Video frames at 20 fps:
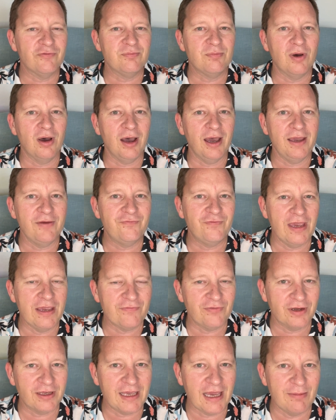my
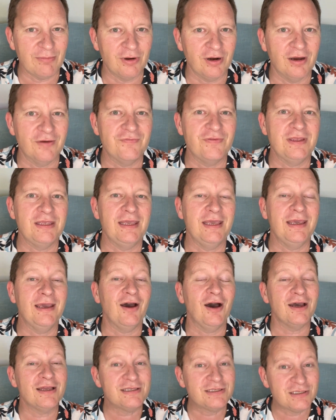favorite camera of the year,
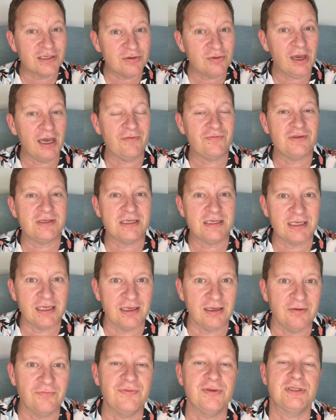I do have to
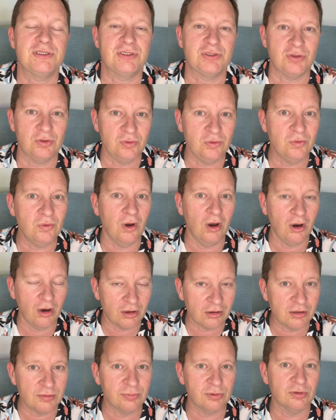give 2
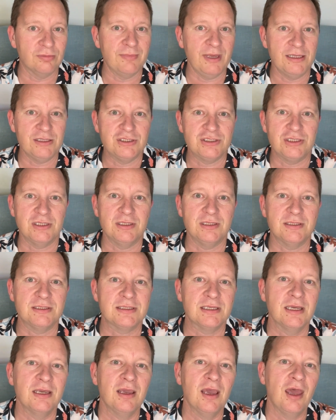honorable mentions.
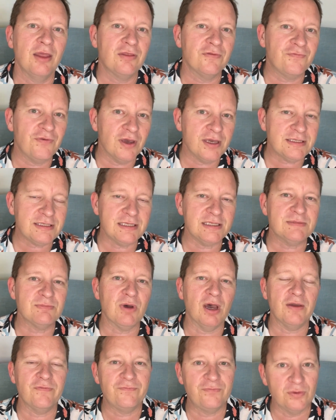The first is
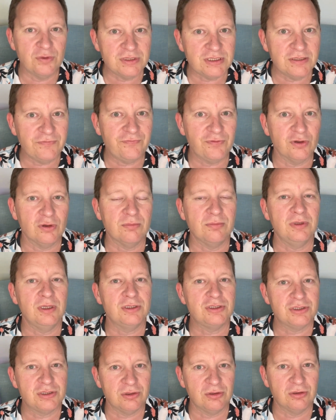my Fujifilm
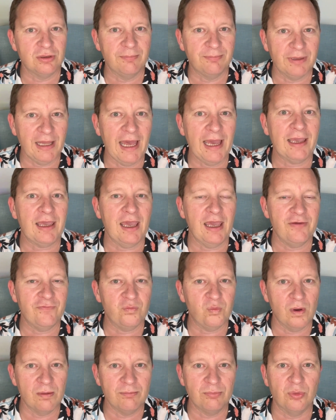Natura Black
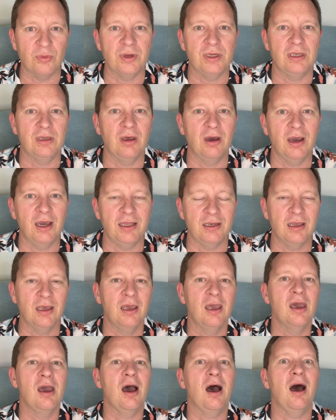f1.9.
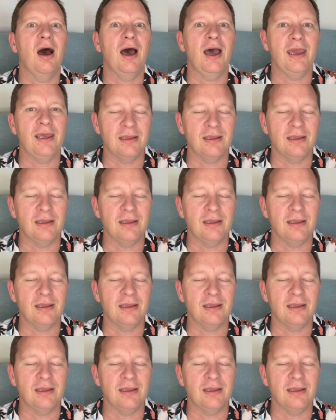I